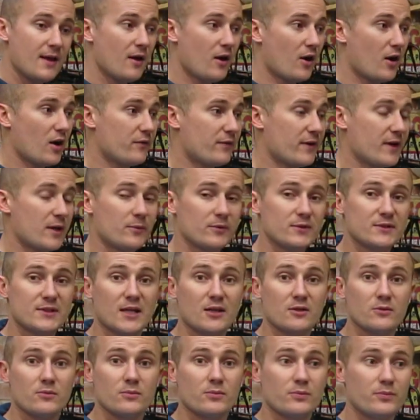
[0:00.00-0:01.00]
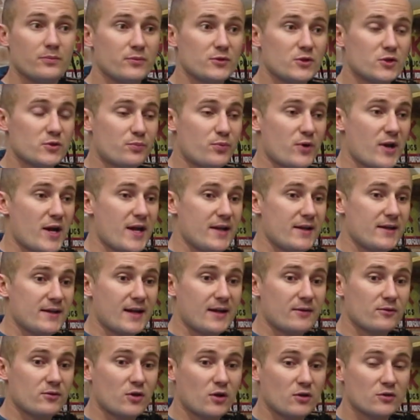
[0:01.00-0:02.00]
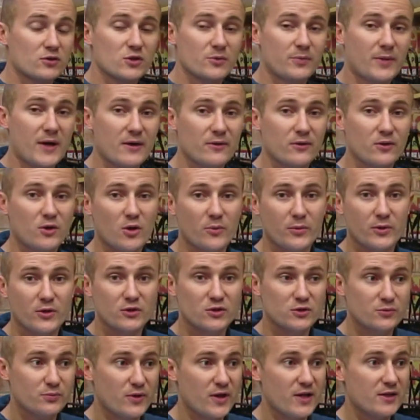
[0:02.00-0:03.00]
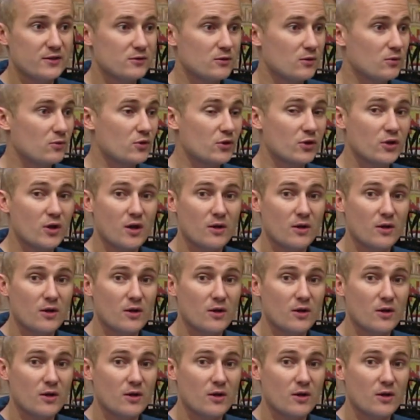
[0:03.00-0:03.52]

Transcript: or if anyone's had them sprayed and then gone to powder coat because spray's no good,